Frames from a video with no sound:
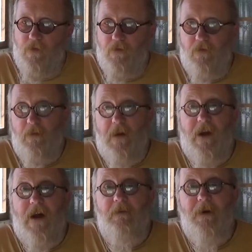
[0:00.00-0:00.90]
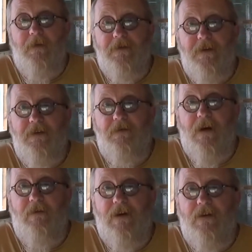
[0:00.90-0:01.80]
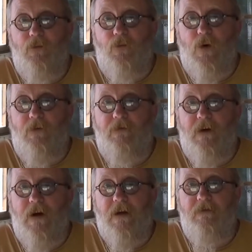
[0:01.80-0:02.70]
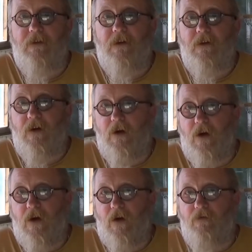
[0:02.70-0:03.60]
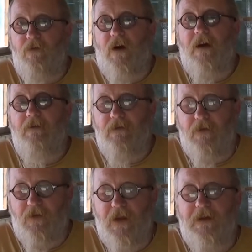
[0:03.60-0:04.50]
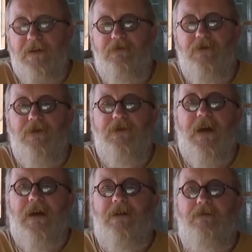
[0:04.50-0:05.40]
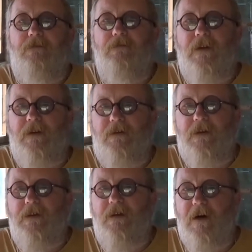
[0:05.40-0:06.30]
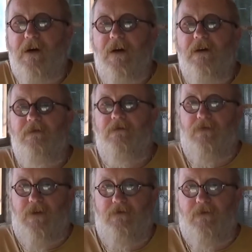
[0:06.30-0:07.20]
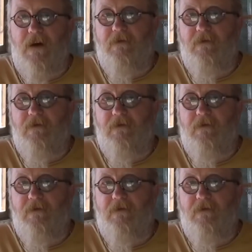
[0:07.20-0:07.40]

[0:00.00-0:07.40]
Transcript: for bug out purposes or whatever, what five things would you take with you into the bunker? So 5